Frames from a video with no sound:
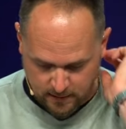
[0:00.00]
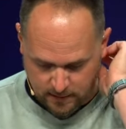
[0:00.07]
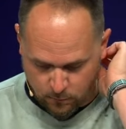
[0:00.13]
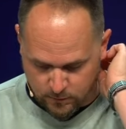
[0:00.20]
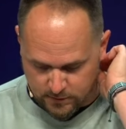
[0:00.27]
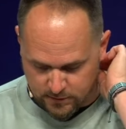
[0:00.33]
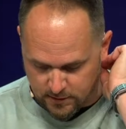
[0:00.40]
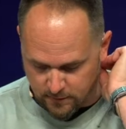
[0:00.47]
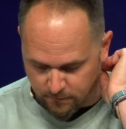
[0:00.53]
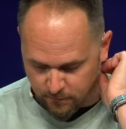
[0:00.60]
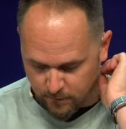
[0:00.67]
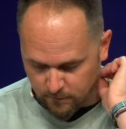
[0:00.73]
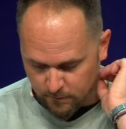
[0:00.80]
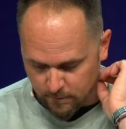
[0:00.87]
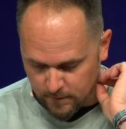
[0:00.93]
It was
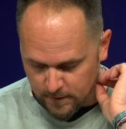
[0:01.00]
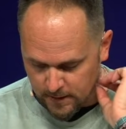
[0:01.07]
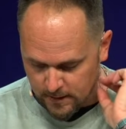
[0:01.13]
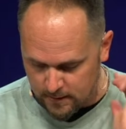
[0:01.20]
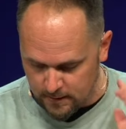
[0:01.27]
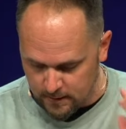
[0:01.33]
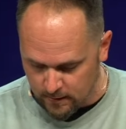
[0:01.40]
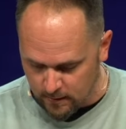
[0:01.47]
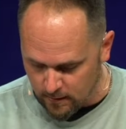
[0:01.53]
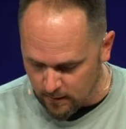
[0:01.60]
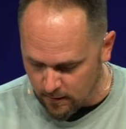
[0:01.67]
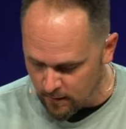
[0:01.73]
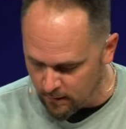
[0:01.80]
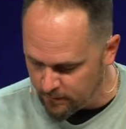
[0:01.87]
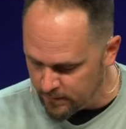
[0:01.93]
different from any
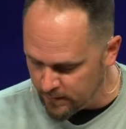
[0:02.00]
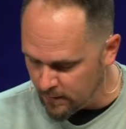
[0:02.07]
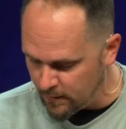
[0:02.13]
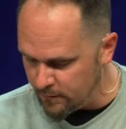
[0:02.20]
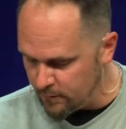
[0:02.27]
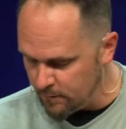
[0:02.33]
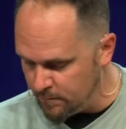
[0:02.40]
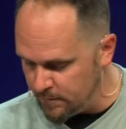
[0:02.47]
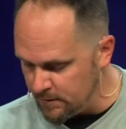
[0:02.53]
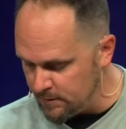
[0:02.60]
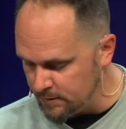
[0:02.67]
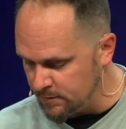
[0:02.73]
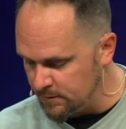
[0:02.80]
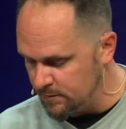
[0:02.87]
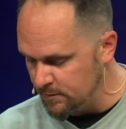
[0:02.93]
of the other
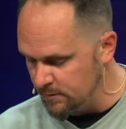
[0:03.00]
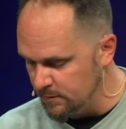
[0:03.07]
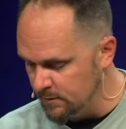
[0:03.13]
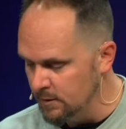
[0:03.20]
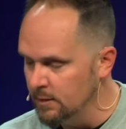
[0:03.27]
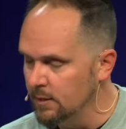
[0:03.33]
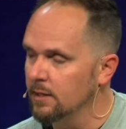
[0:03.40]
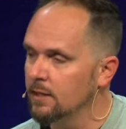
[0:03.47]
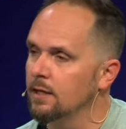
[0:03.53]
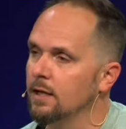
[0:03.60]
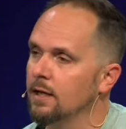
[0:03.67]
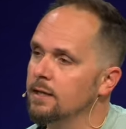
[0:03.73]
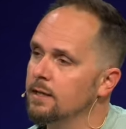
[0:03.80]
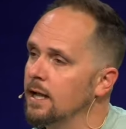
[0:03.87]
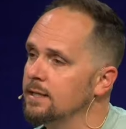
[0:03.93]
beasts,
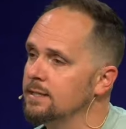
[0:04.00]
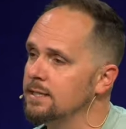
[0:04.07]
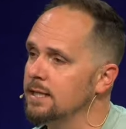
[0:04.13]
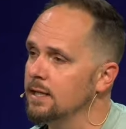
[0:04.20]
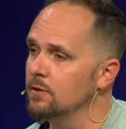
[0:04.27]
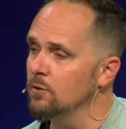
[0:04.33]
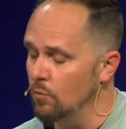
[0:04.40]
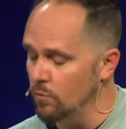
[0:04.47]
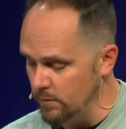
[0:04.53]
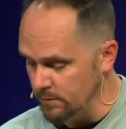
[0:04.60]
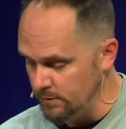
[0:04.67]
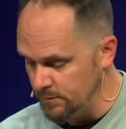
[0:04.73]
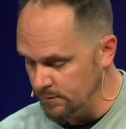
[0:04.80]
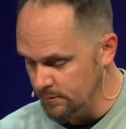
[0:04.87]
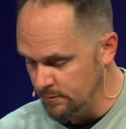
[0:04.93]
and it had ten
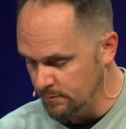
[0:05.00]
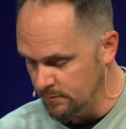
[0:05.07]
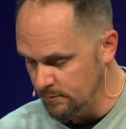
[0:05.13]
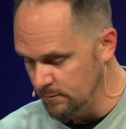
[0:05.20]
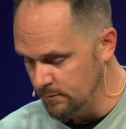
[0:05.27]
horns.